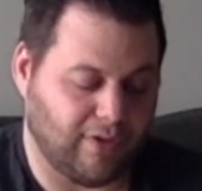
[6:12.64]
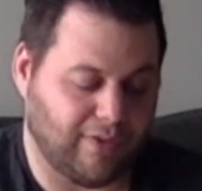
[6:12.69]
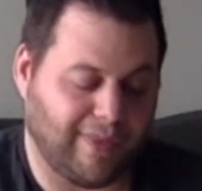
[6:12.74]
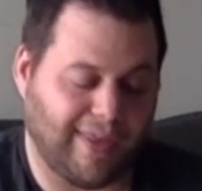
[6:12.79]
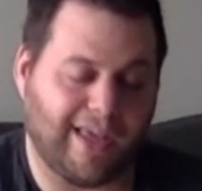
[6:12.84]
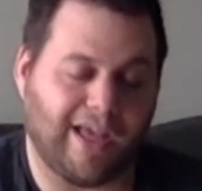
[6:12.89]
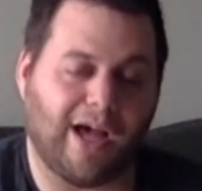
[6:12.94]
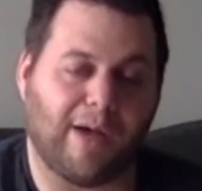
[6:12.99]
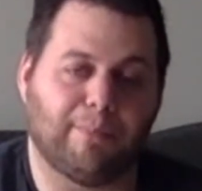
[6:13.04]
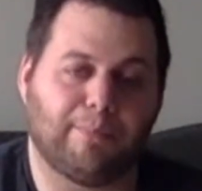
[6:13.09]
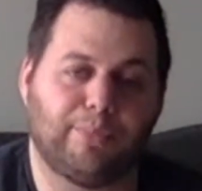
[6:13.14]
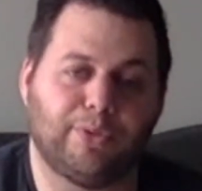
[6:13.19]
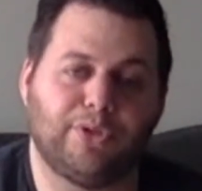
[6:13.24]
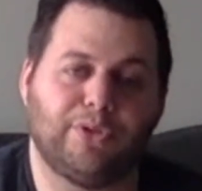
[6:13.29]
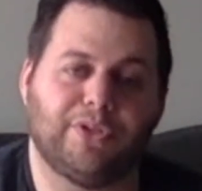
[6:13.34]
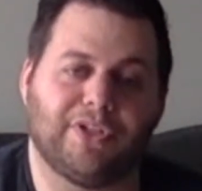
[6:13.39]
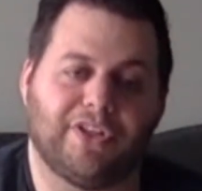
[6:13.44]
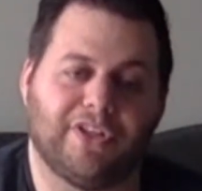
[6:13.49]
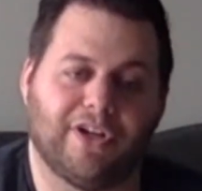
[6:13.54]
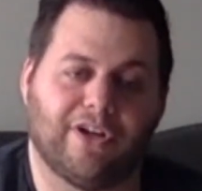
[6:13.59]
they got
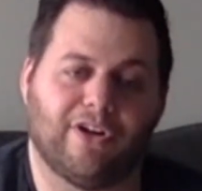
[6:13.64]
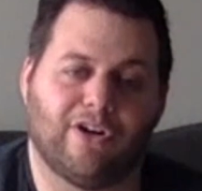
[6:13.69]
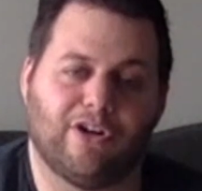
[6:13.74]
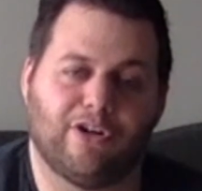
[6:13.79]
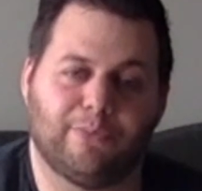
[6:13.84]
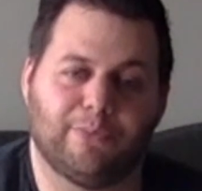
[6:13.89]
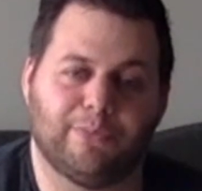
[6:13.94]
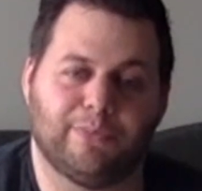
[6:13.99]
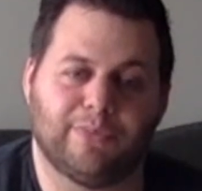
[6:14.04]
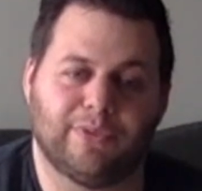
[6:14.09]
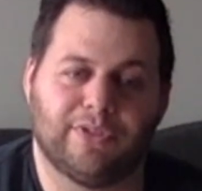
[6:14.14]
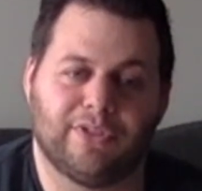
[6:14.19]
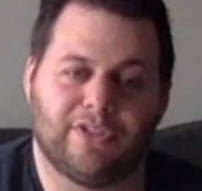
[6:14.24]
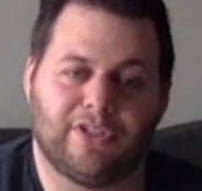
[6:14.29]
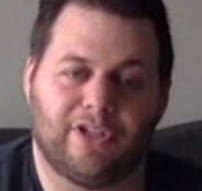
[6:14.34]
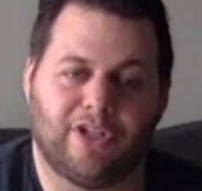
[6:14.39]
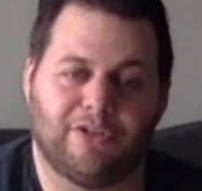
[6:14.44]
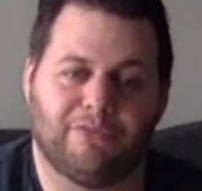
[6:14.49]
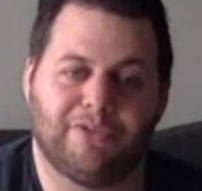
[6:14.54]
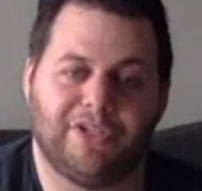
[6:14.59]
booed in their home
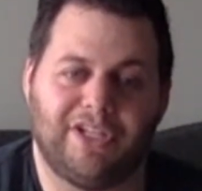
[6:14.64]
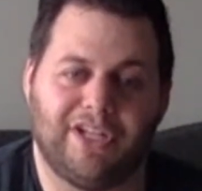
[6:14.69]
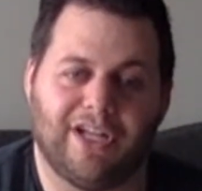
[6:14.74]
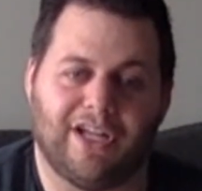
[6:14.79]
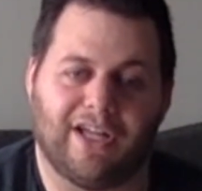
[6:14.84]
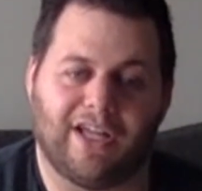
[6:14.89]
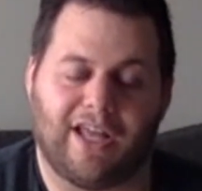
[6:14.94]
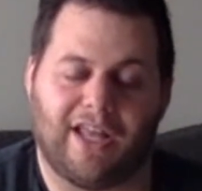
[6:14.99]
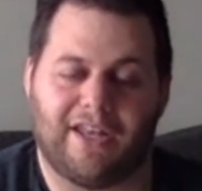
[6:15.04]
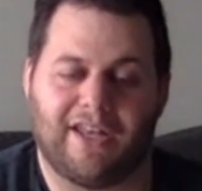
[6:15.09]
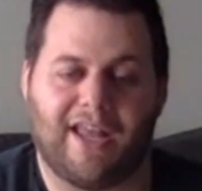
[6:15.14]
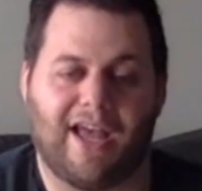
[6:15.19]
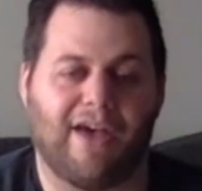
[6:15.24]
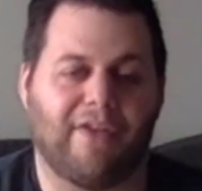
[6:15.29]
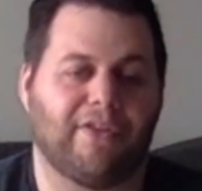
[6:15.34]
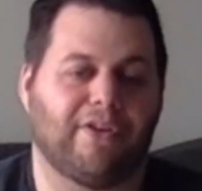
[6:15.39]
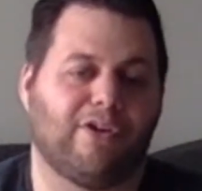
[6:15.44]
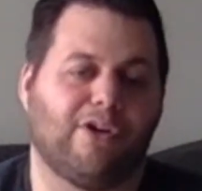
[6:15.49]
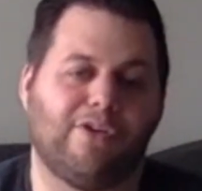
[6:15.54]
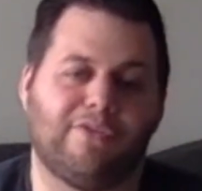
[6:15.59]
arena, and now
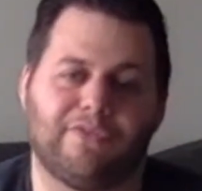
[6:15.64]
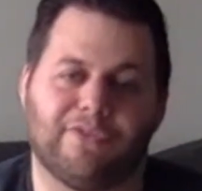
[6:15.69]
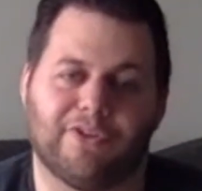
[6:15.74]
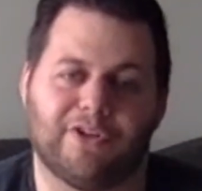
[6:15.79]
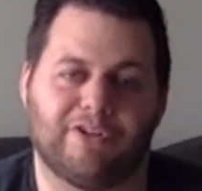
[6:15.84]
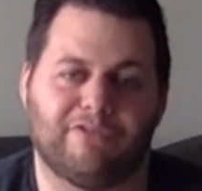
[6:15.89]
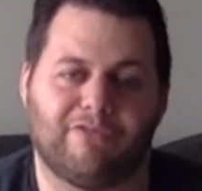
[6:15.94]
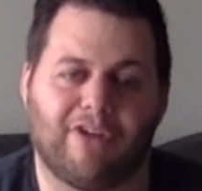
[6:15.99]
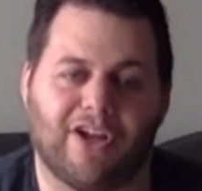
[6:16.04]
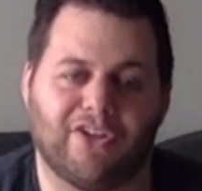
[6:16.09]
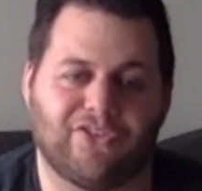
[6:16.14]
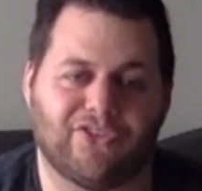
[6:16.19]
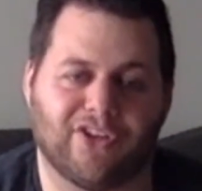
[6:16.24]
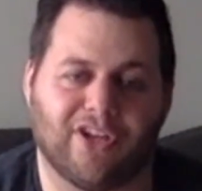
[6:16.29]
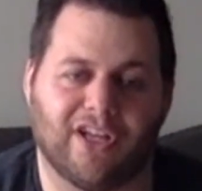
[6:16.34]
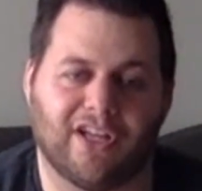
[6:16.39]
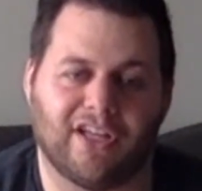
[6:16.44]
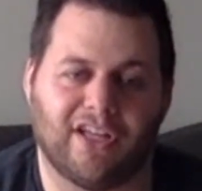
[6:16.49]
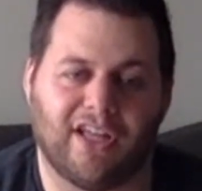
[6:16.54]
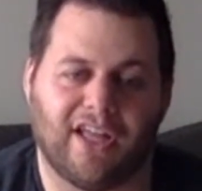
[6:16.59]
they're over in
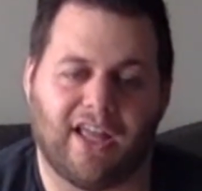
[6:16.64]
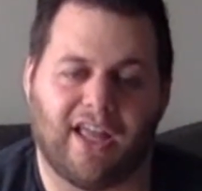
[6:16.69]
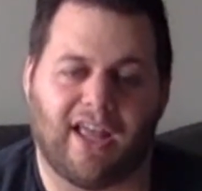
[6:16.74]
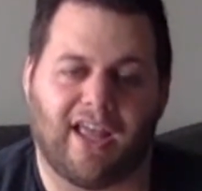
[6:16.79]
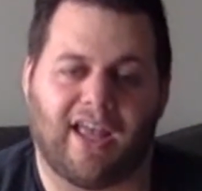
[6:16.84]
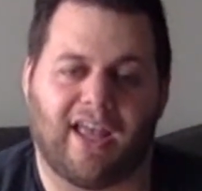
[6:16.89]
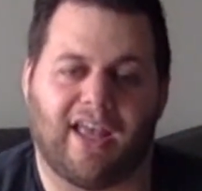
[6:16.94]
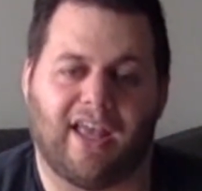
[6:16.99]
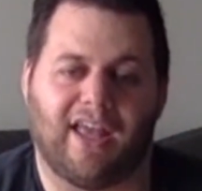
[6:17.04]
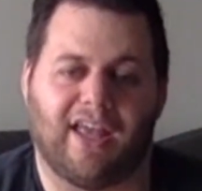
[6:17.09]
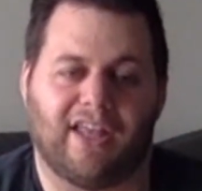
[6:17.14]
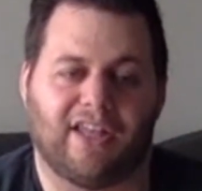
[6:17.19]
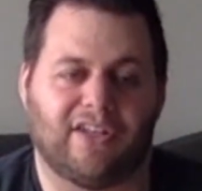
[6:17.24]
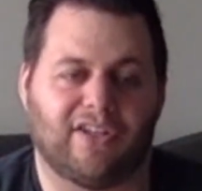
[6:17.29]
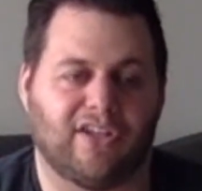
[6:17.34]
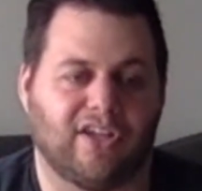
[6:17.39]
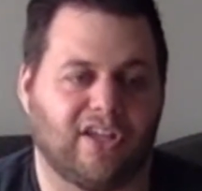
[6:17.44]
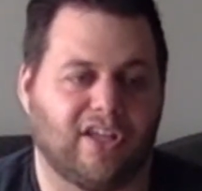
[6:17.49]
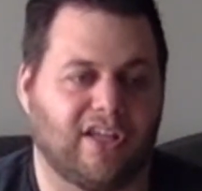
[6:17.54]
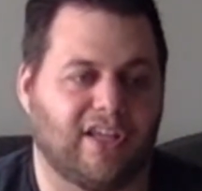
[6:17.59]
Russia, and
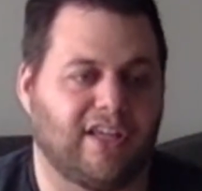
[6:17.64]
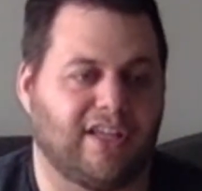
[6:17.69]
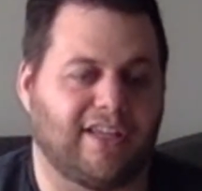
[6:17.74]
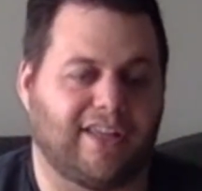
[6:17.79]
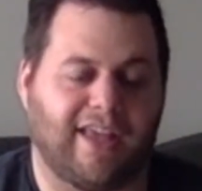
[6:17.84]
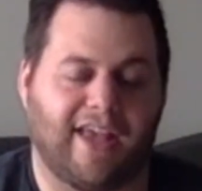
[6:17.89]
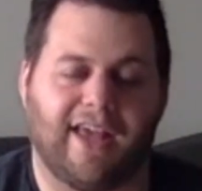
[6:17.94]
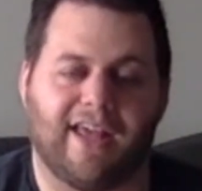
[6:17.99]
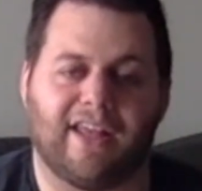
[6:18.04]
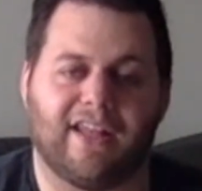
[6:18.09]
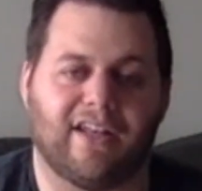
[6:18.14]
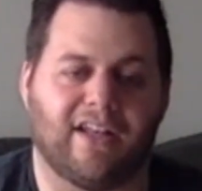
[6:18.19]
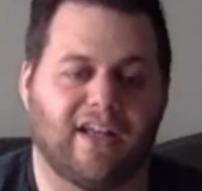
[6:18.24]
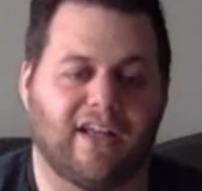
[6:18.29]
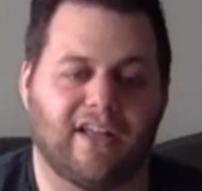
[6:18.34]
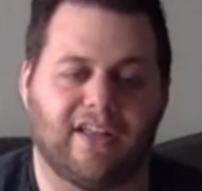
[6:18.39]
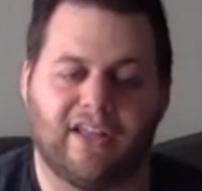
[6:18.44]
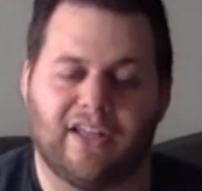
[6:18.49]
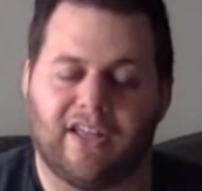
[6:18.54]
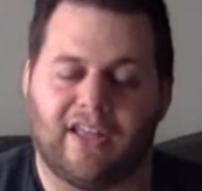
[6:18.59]
in
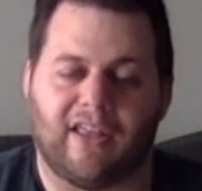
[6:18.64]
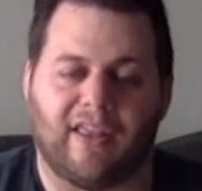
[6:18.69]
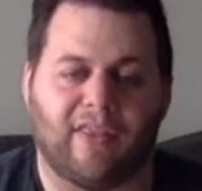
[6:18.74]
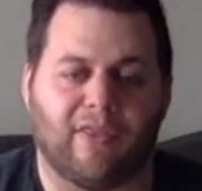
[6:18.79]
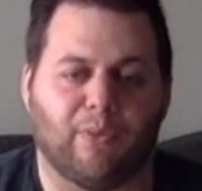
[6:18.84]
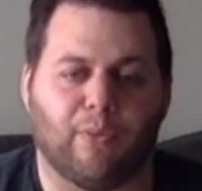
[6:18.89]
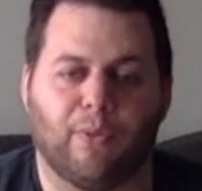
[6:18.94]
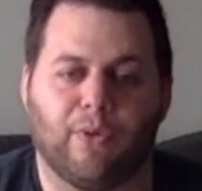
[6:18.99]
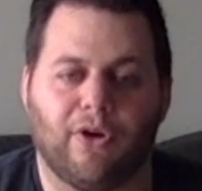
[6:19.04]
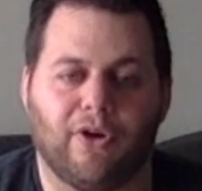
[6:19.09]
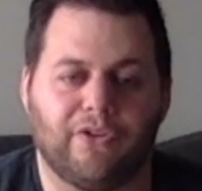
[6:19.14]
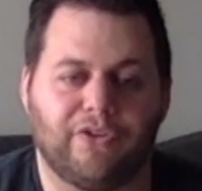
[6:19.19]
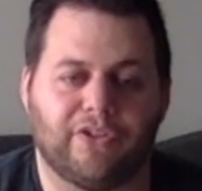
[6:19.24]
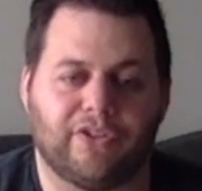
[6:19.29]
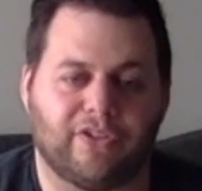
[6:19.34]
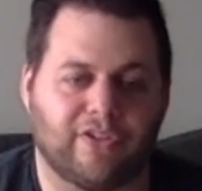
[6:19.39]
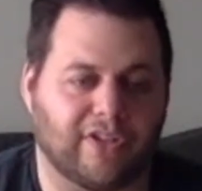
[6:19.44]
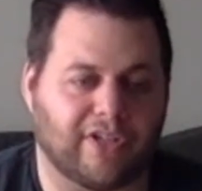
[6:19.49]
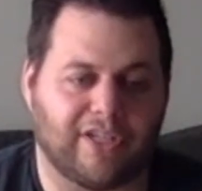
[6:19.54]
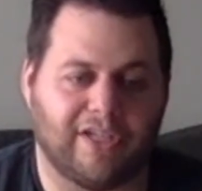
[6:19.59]
Canada,
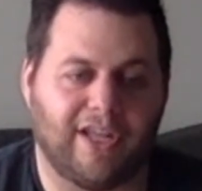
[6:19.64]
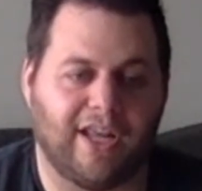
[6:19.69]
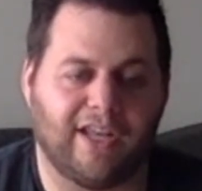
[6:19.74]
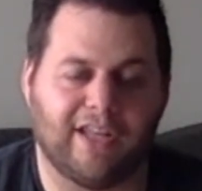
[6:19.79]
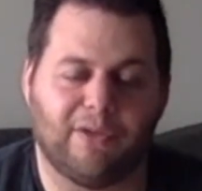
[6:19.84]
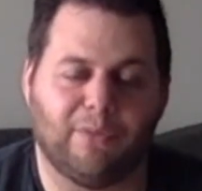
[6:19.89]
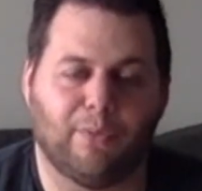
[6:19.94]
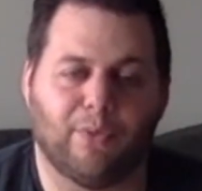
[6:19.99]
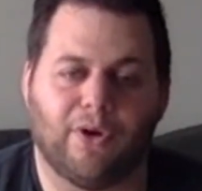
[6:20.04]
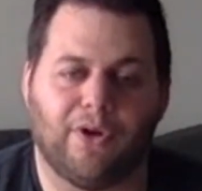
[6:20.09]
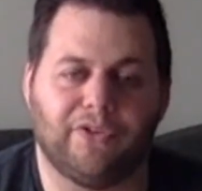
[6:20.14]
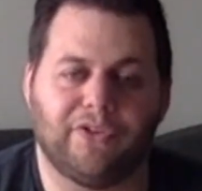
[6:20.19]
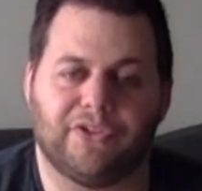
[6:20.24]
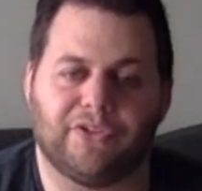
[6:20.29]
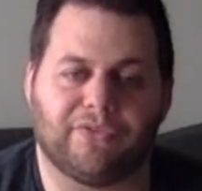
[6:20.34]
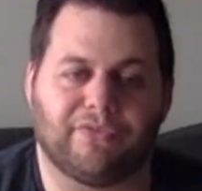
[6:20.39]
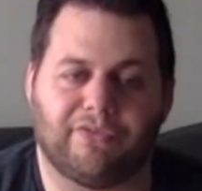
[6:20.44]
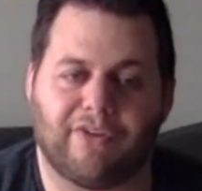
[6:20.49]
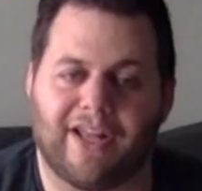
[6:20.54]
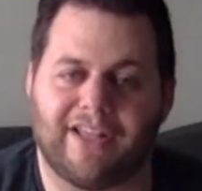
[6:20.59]
the Canadian world is
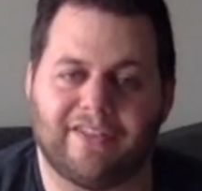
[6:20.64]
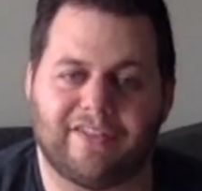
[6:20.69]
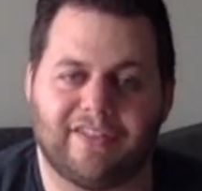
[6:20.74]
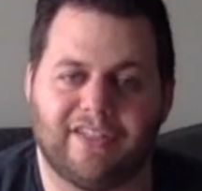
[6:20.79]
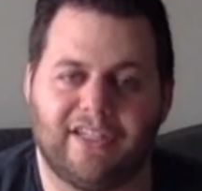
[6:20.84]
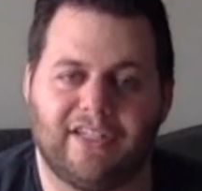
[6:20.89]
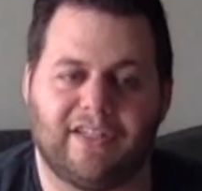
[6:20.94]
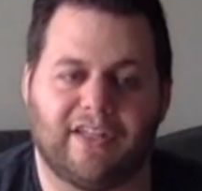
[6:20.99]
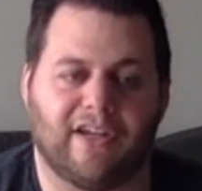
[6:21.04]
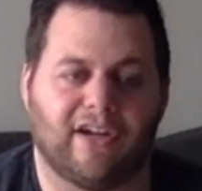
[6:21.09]
frenzied.